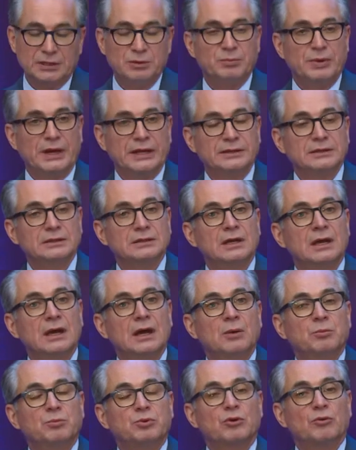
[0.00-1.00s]
patent
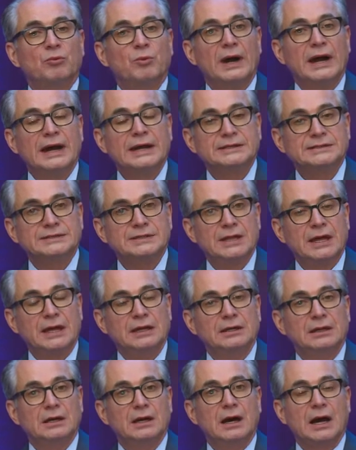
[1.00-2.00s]
provides then
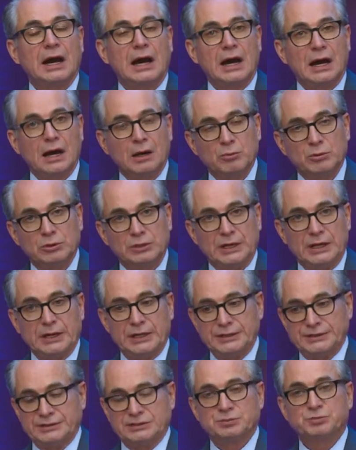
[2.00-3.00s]
a
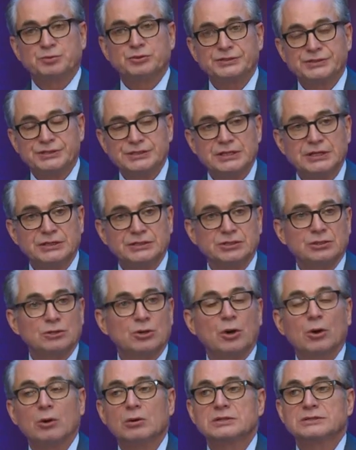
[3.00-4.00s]
harmonized procedure
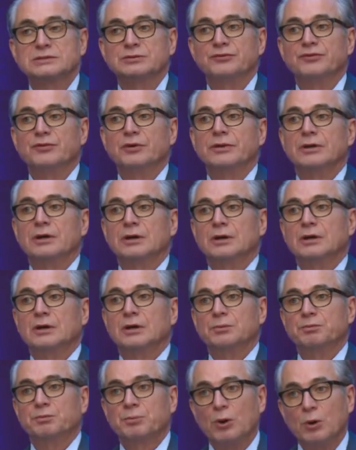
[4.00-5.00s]
also for the
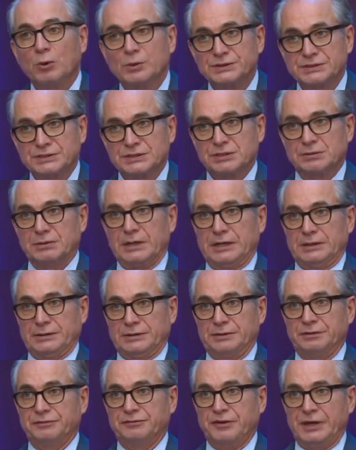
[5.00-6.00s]
post-grant
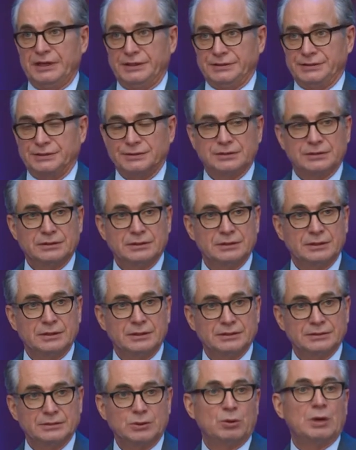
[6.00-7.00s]
phase.
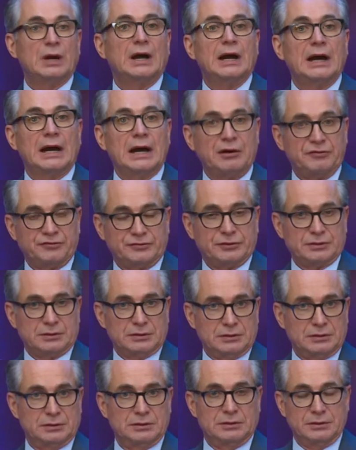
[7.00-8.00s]
So after
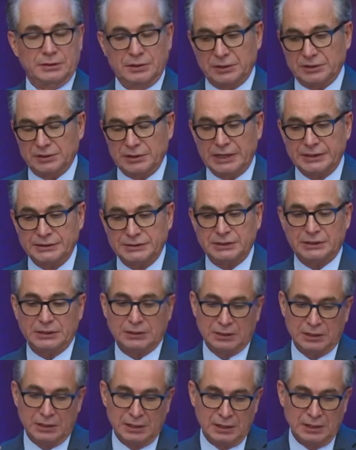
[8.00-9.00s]
the granting,
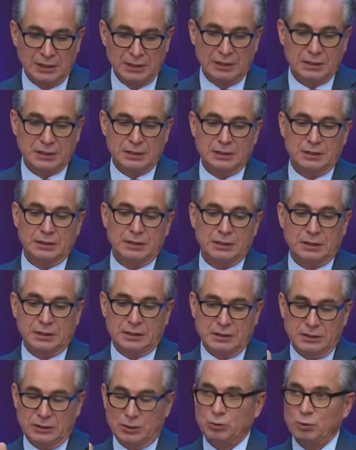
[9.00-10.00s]

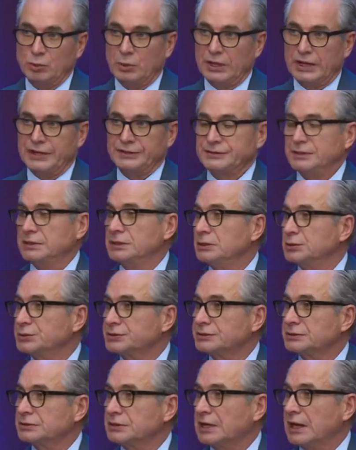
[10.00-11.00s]
you as a
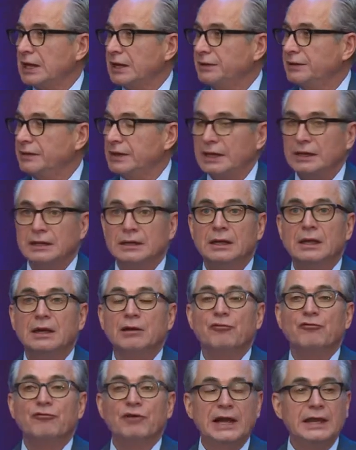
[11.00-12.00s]
user can then
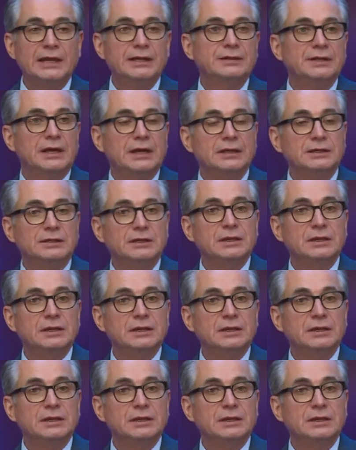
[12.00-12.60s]
validate